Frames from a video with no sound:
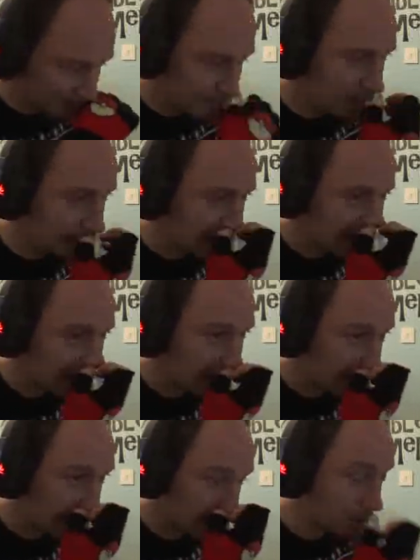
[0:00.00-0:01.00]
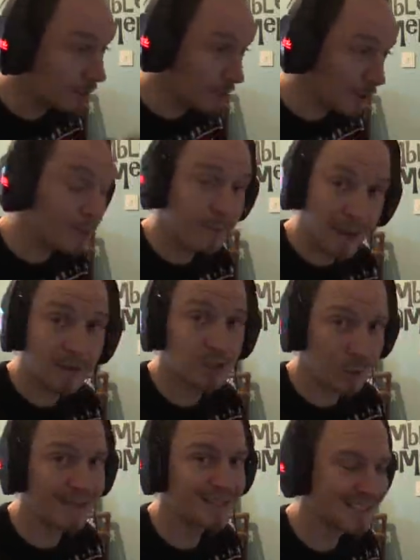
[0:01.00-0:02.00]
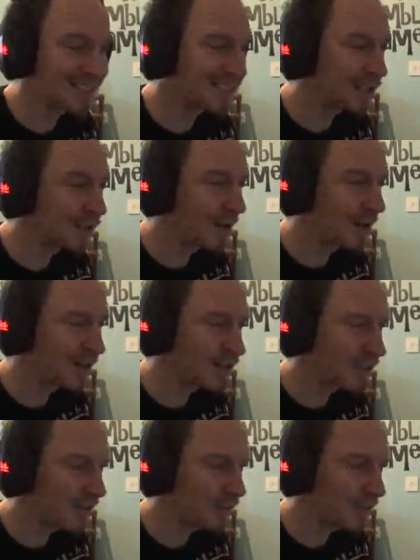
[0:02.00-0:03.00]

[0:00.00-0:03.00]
But yeah, so it will be about 22 by the time